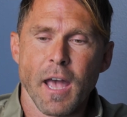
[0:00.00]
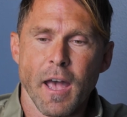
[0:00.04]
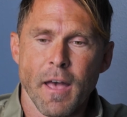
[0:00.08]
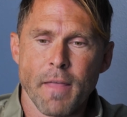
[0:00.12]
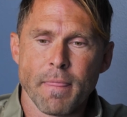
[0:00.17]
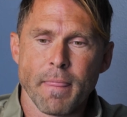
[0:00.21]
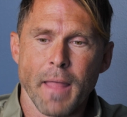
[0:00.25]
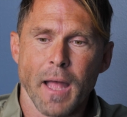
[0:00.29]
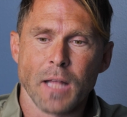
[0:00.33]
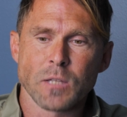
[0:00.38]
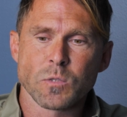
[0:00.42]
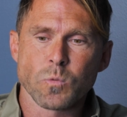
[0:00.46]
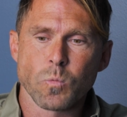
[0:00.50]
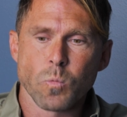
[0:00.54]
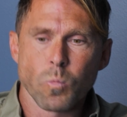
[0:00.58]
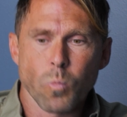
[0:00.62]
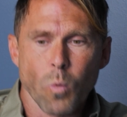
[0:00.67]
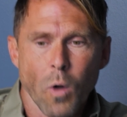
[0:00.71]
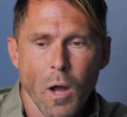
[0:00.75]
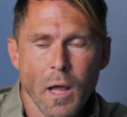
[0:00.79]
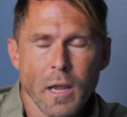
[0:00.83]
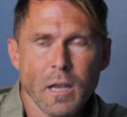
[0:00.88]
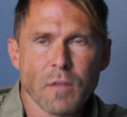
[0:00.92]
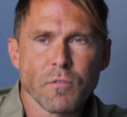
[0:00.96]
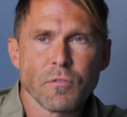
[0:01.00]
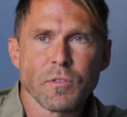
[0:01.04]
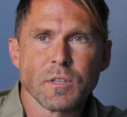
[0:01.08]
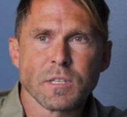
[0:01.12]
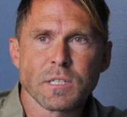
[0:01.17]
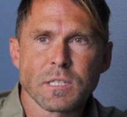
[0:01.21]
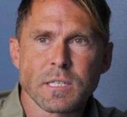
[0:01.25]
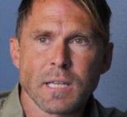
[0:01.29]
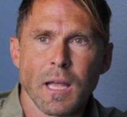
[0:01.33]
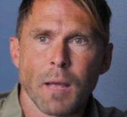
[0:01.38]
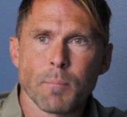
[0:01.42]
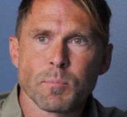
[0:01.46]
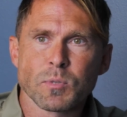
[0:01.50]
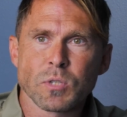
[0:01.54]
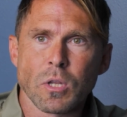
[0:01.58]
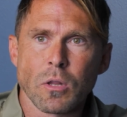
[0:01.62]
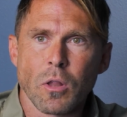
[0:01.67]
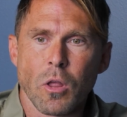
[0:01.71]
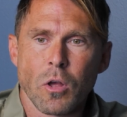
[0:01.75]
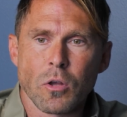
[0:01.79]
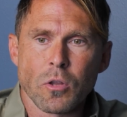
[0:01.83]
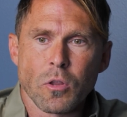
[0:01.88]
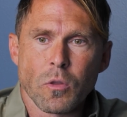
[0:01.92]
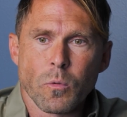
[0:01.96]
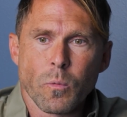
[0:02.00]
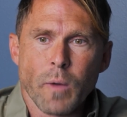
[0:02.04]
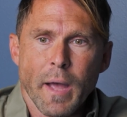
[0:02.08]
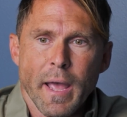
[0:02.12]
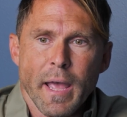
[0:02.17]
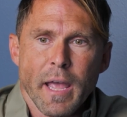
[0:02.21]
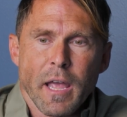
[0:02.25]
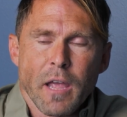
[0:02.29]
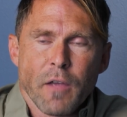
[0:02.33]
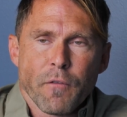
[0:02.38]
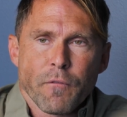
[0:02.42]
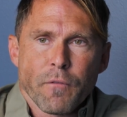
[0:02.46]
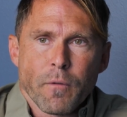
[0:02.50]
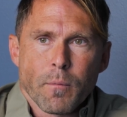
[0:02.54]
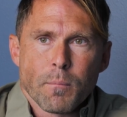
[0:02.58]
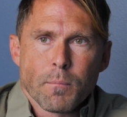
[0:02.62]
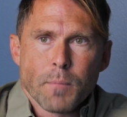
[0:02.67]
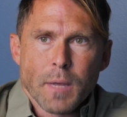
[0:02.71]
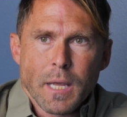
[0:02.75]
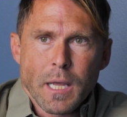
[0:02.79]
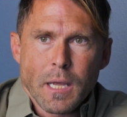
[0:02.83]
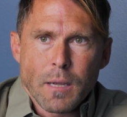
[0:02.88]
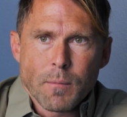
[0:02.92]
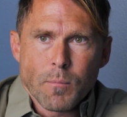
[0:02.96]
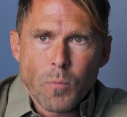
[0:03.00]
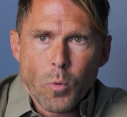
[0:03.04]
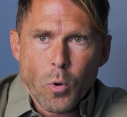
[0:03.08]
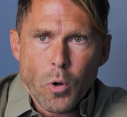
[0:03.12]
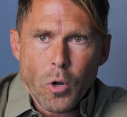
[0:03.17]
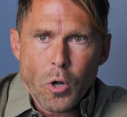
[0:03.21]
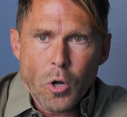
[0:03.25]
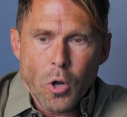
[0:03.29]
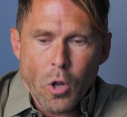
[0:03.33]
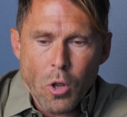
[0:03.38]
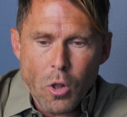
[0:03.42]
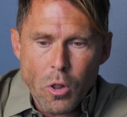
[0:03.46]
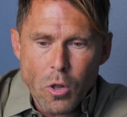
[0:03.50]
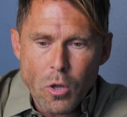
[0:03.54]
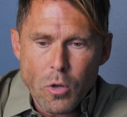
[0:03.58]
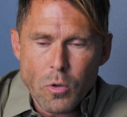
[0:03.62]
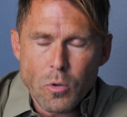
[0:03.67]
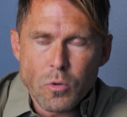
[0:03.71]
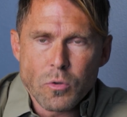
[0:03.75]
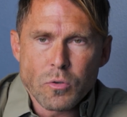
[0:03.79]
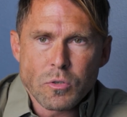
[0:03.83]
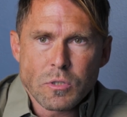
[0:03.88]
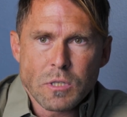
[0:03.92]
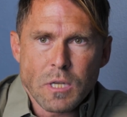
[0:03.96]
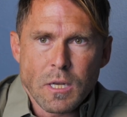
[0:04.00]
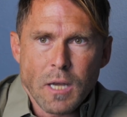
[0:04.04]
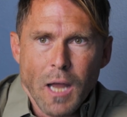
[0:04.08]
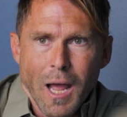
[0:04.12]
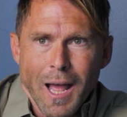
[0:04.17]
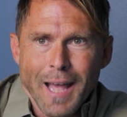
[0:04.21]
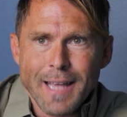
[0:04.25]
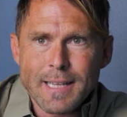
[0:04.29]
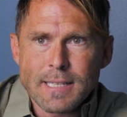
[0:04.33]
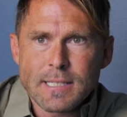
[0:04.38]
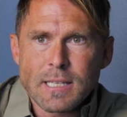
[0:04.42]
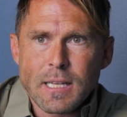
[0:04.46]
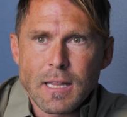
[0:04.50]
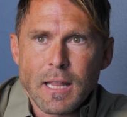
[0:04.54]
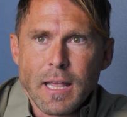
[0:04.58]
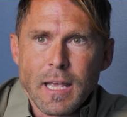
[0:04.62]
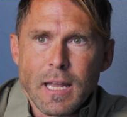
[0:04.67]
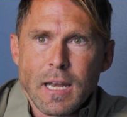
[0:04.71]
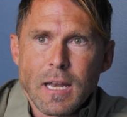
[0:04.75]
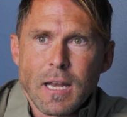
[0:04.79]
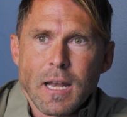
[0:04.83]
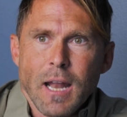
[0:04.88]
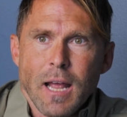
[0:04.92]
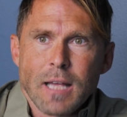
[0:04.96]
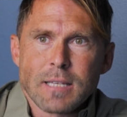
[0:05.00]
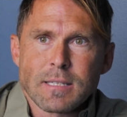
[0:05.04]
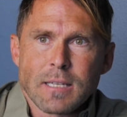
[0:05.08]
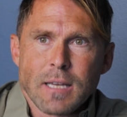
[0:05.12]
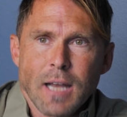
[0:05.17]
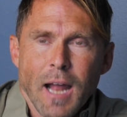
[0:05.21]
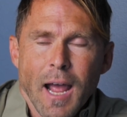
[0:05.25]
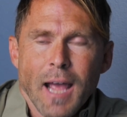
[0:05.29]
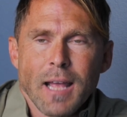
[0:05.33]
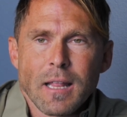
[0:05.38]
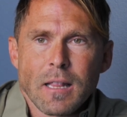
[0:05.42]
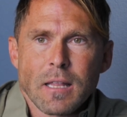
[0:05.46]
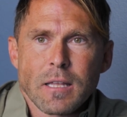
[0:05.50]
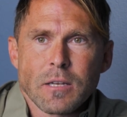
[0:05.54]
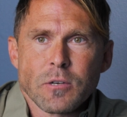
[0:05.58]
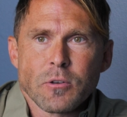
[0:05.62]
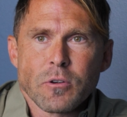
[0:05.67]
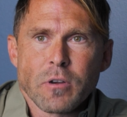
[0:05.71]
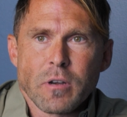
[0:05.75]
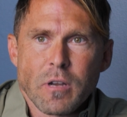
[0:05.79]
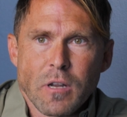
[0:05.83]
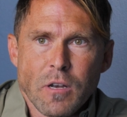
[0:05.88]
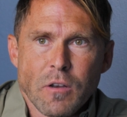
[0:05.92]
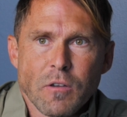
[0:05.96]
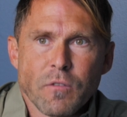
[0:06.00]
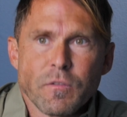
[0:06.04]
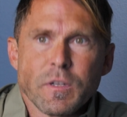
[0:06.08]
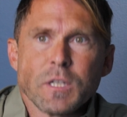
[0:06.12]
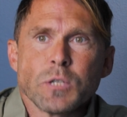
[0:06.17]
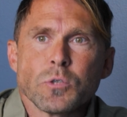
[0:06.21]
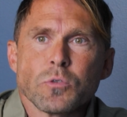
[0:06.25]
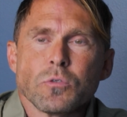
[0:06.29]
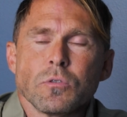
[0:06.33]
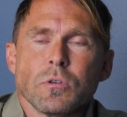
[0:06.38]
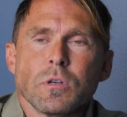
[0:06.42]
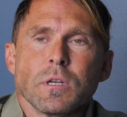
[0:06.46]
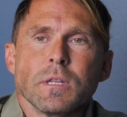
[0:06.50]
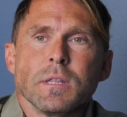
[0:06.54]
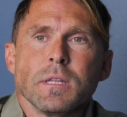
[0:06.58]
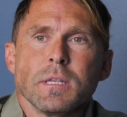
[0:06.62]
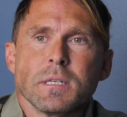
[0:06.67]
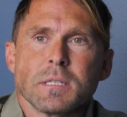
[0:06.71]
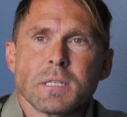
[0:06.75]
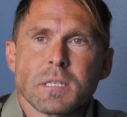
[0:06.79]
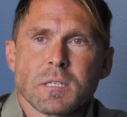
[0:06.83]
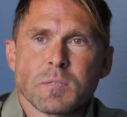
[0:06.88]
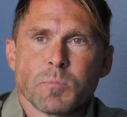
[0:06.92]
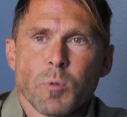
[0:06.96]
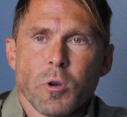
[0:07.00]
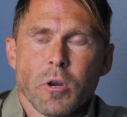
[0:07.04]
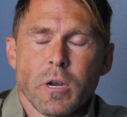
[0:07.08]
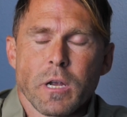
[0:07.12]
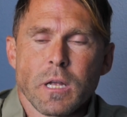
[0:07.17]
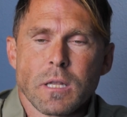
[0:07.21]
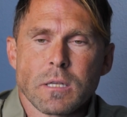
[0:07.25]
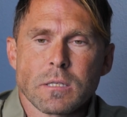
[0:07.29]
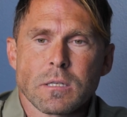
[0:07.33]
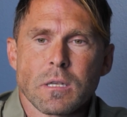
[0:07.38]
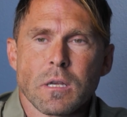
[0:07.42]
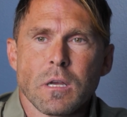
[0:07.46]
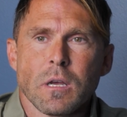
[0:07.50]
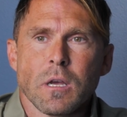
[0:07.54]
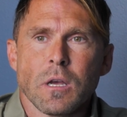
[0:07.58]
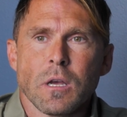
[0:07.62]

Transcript: And that's one of the steps along the way from being more closed and isolated as an island or an individual in this experience